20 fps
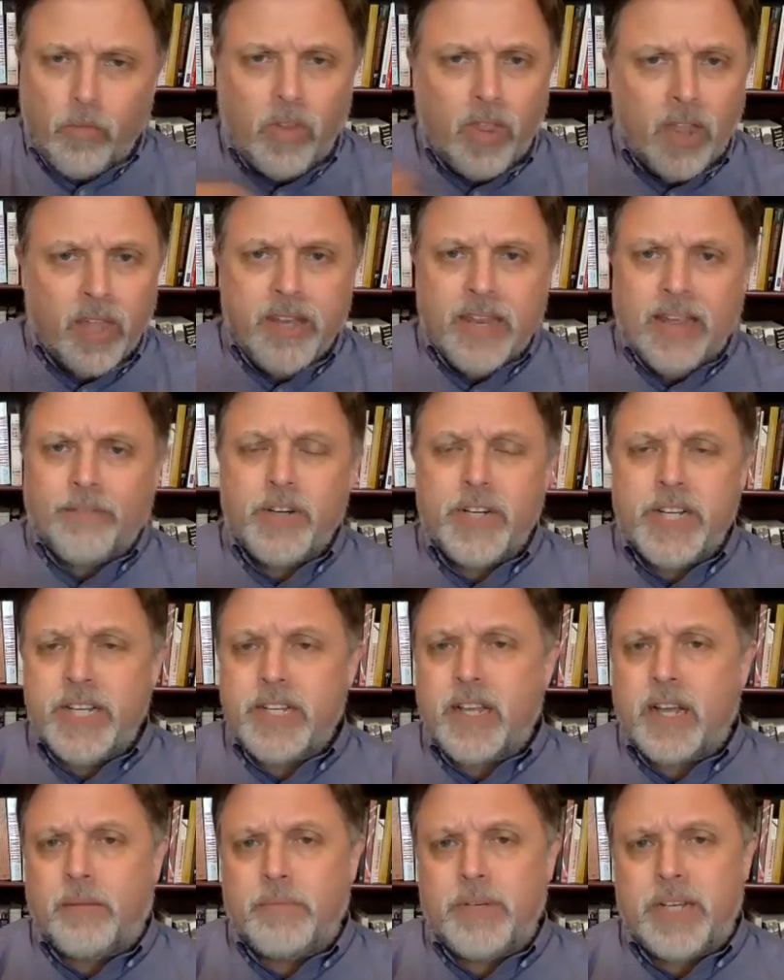never
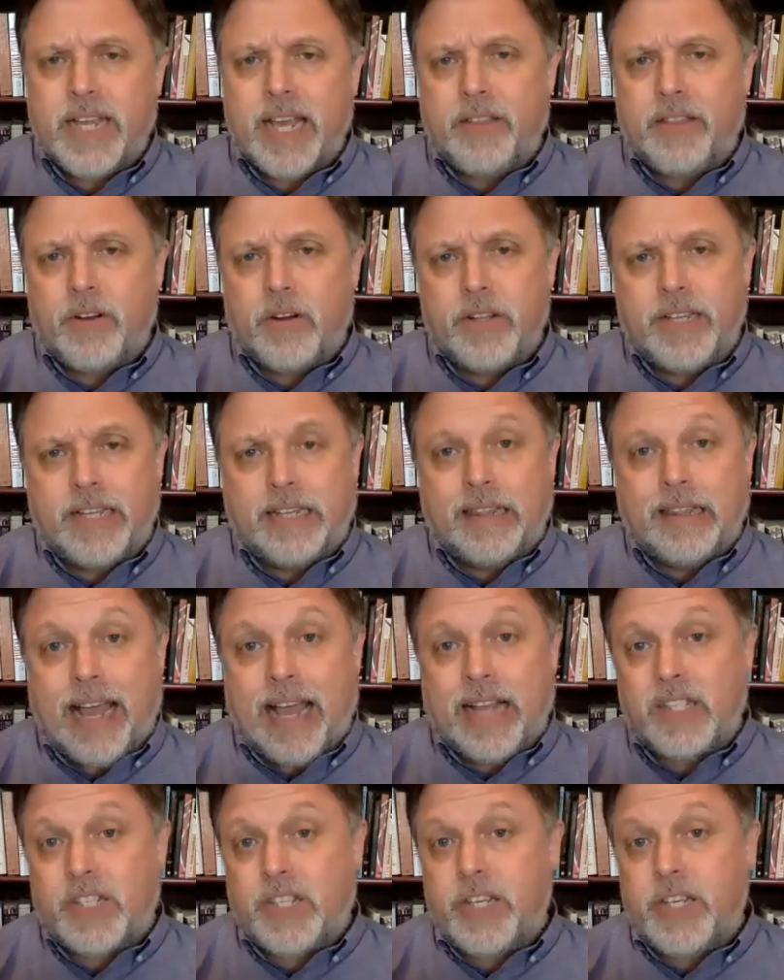did come together. And then
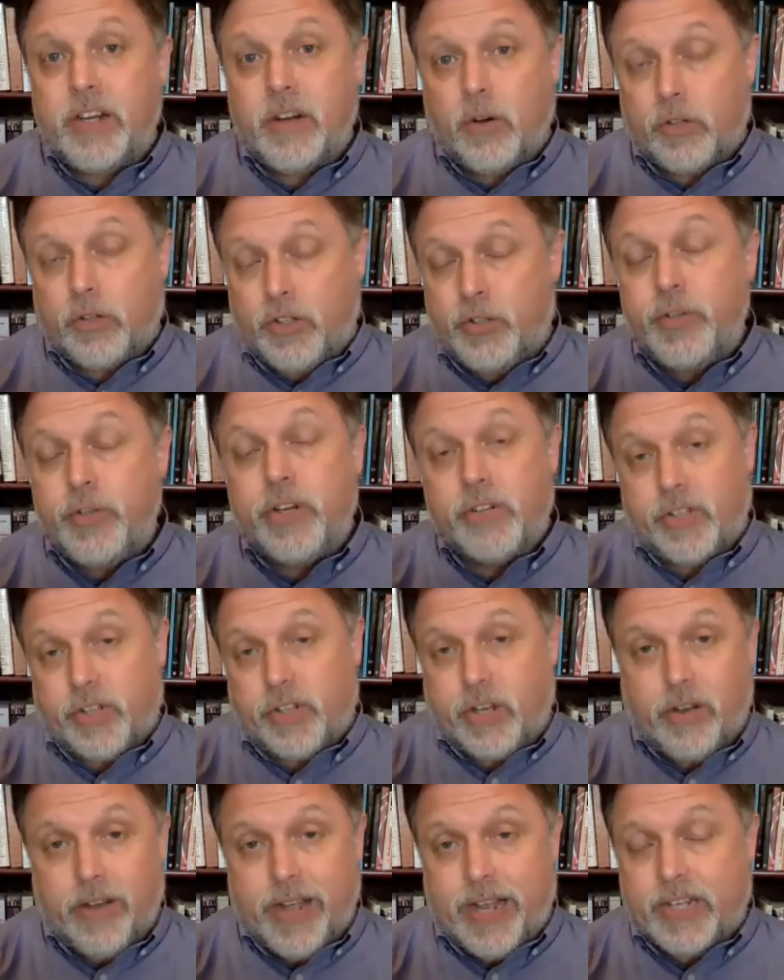last year, or 2 years
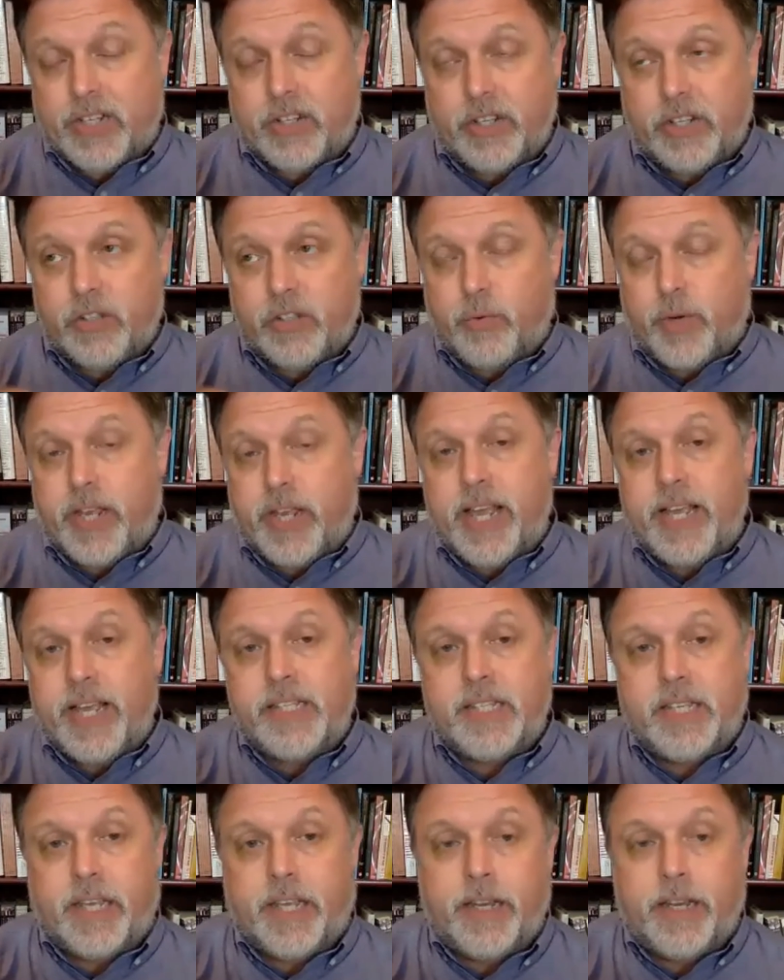ago, actually in
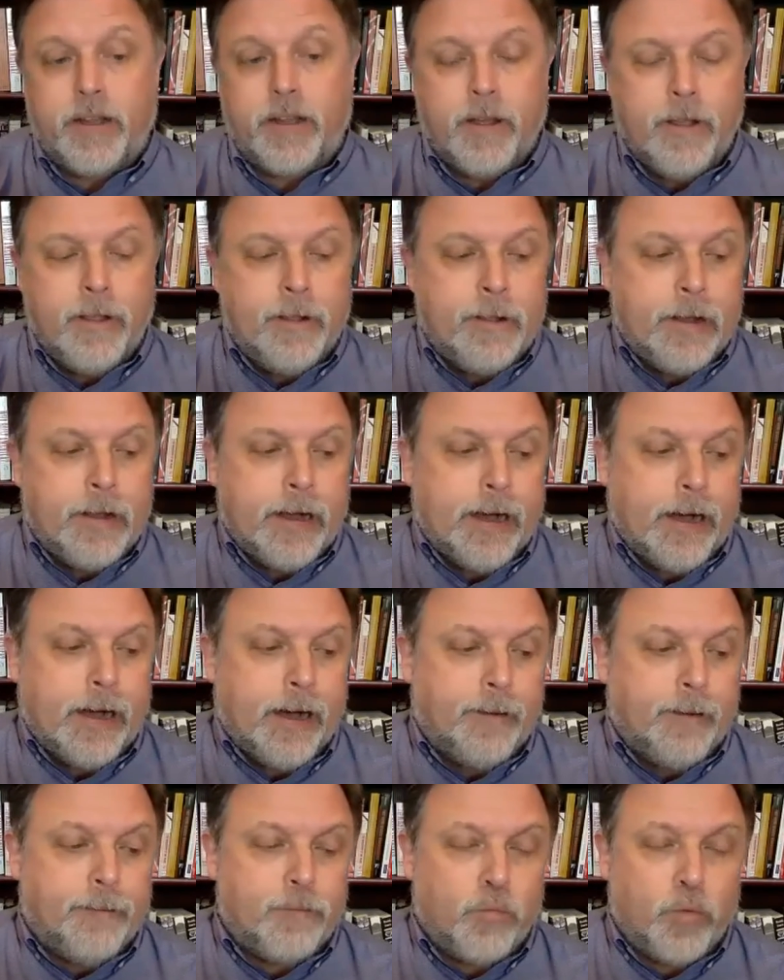2018,
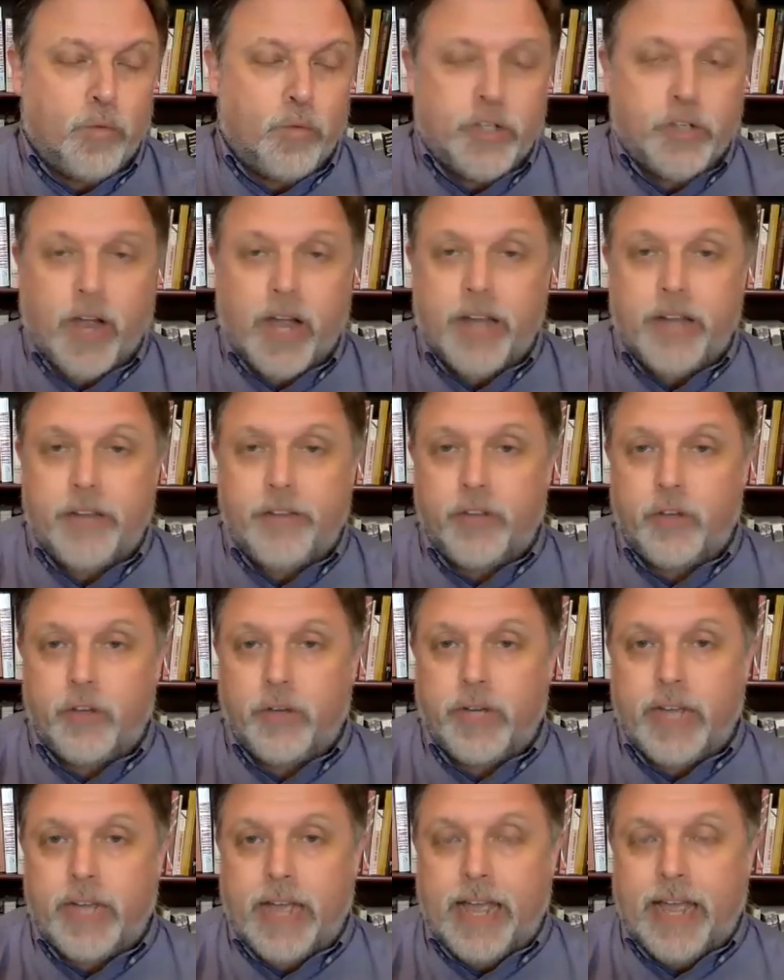we tried to do
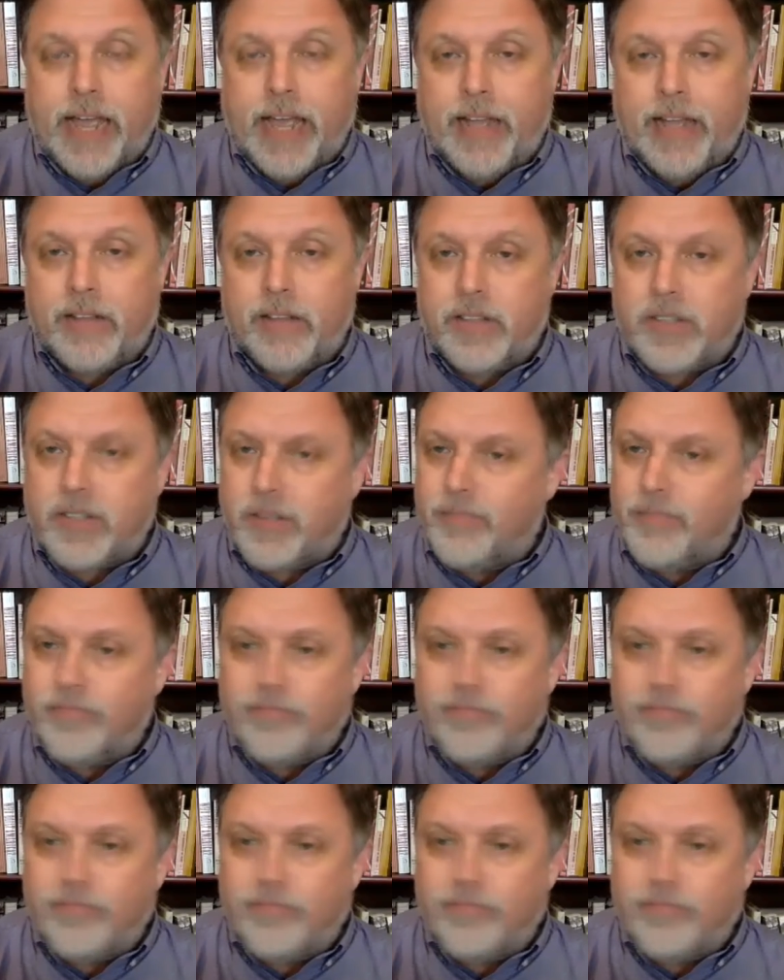it, and some